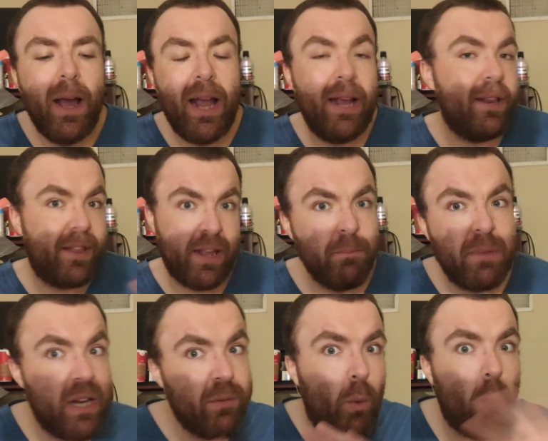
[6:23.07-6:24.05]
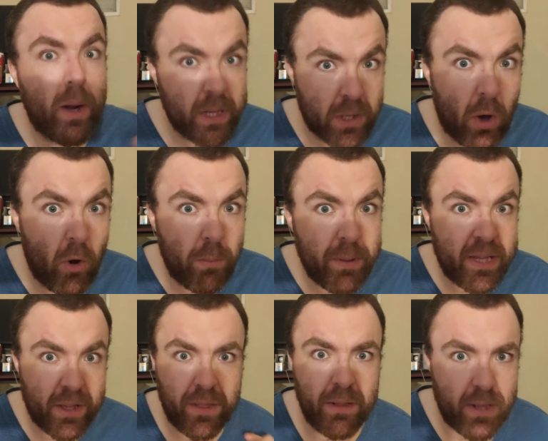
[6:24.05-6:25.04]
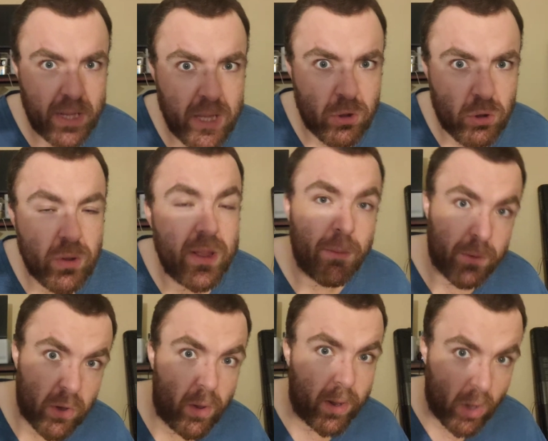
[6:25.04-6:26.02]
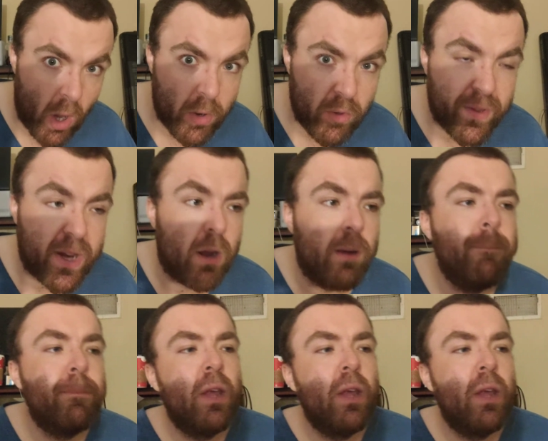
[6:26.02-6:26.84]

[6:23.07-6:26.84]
and some didn't even want to go because of the issues that were going on over there.